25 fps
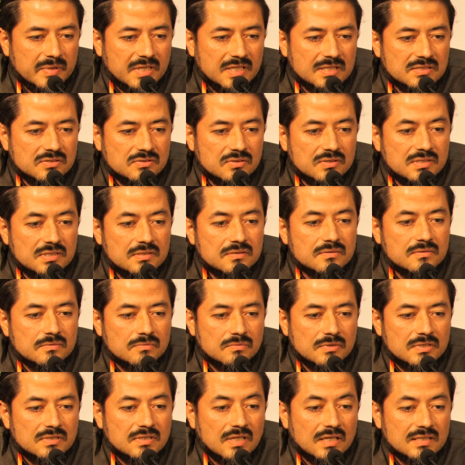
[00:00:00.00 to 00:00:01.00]
history,
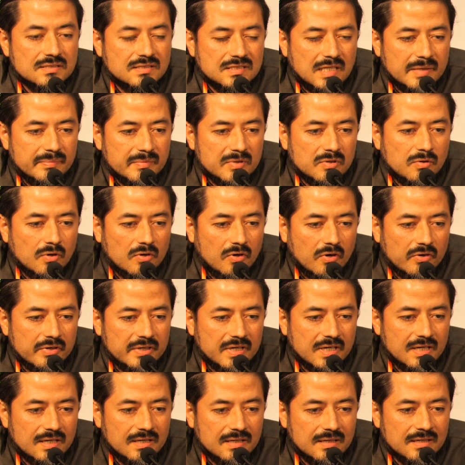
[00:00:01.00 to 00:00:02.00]
with the same
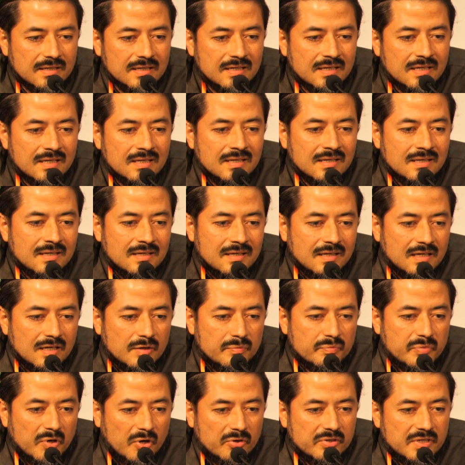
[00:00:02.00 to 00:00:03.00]
colonial
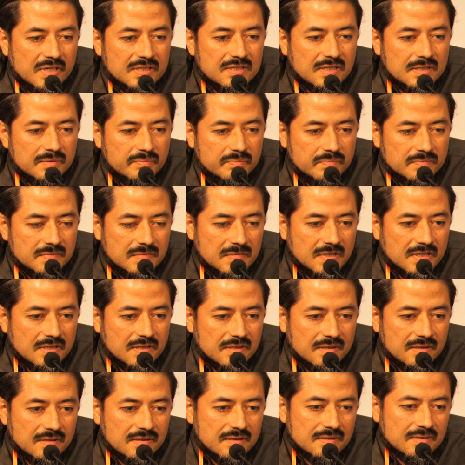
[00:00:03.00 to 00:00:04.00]
project
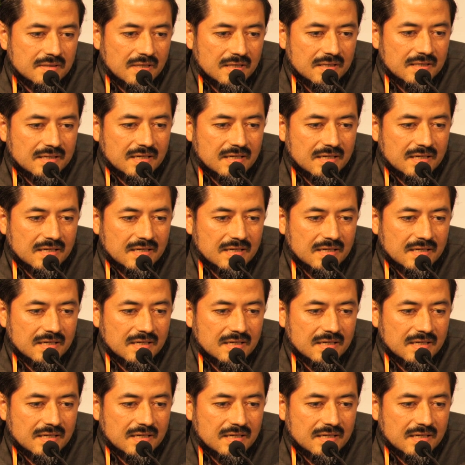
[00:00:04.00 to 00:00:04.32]
that